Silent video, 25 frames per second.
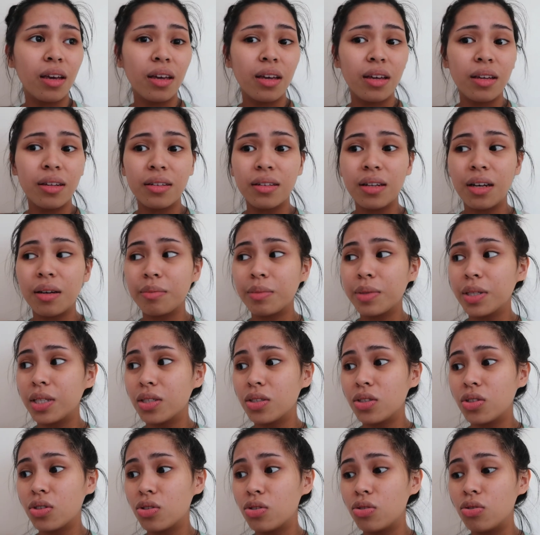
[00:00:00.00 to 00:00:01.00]
and I'm
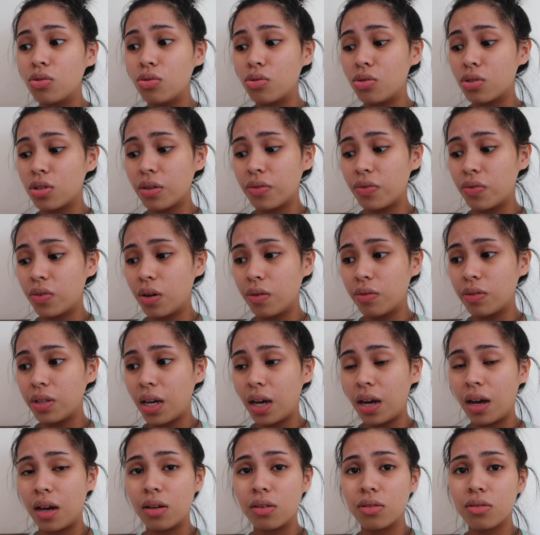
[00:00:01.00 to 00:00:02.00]
gonna just do stuff around
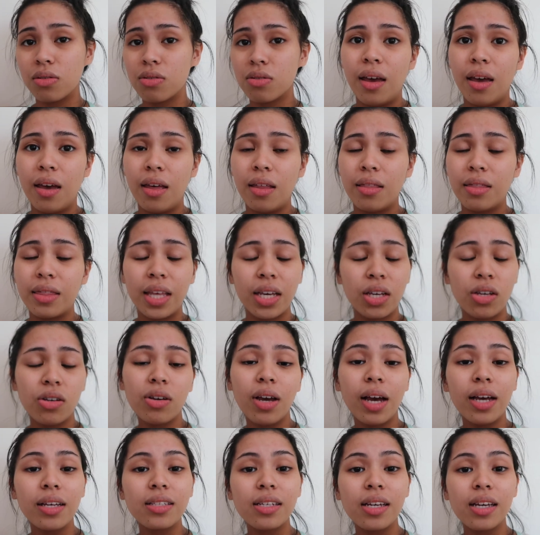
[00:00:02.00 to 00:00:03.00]
the house. And thank
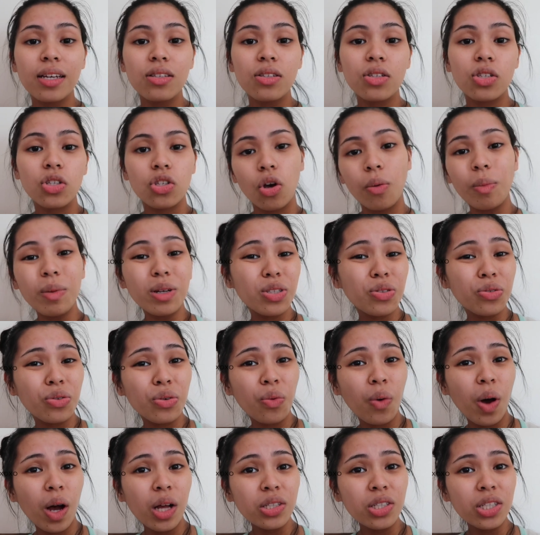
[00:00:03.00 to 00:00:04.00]
you guys again so much
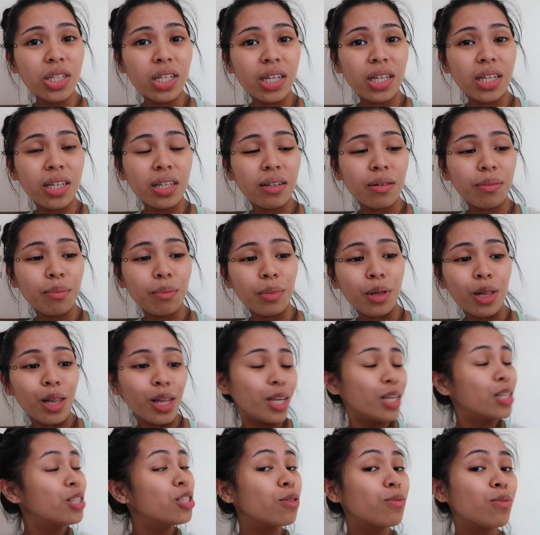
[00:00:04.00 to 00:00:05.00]
for watching
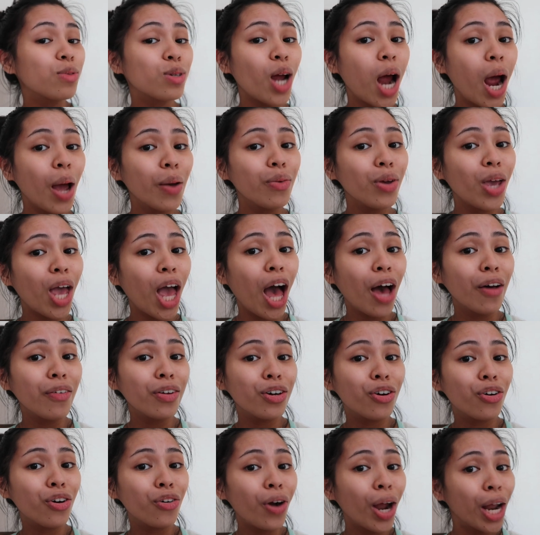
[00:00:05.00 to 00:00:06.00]
please subscribe if you
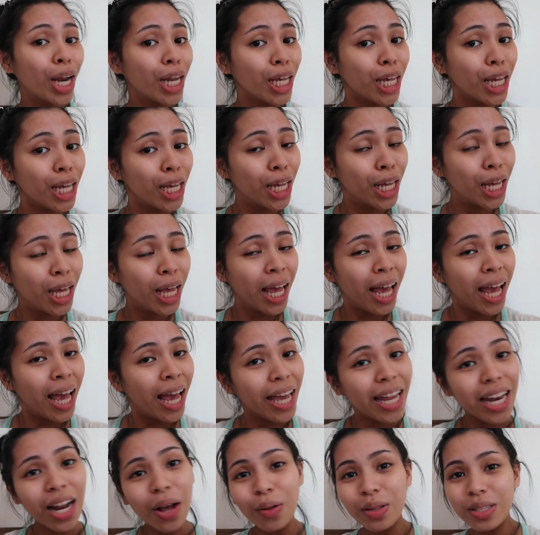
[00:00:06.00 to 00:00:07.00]
haven't already.
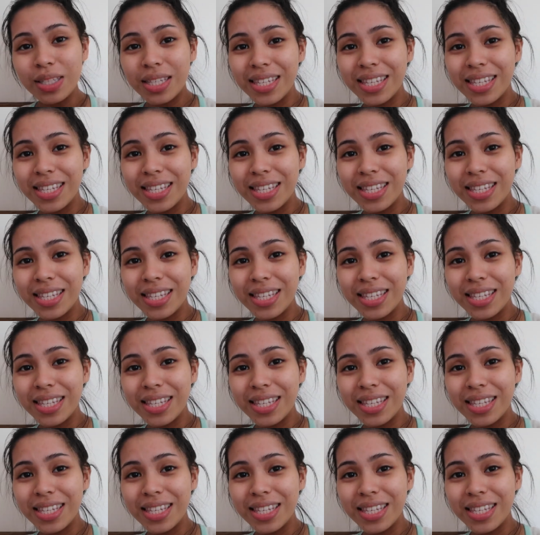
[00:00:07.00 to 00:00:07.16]
And I'll